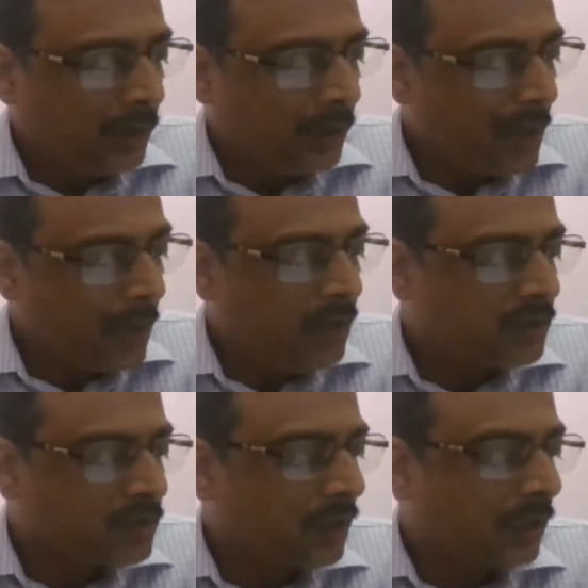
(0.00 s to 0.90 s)

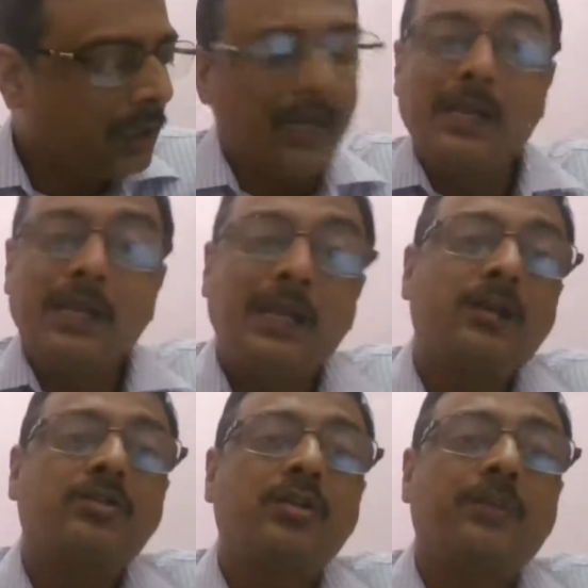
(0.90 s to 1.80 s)
various
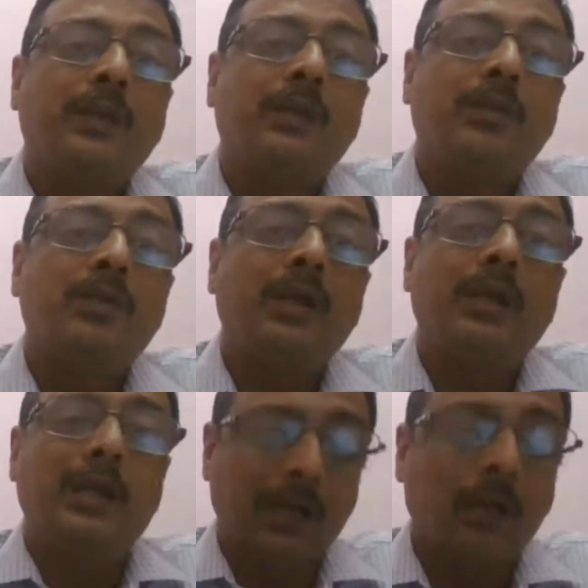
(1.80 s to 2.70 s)
indicators of in
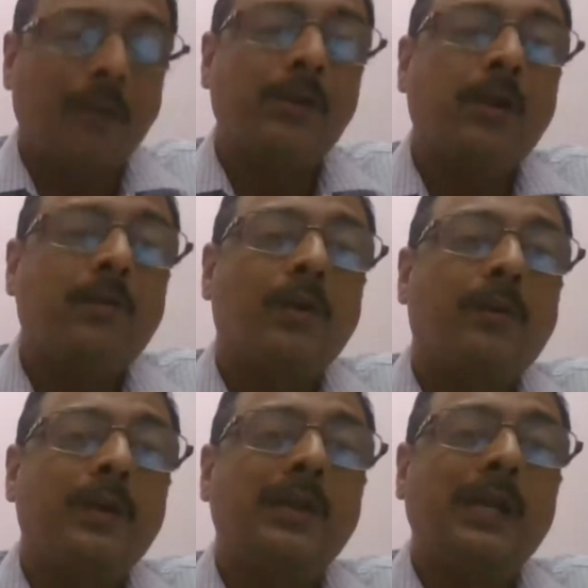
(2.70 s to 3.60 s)
economic
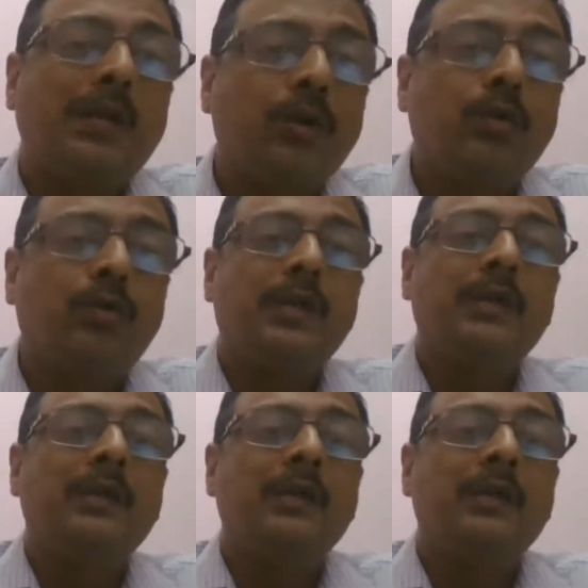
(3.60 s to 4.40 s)
development, including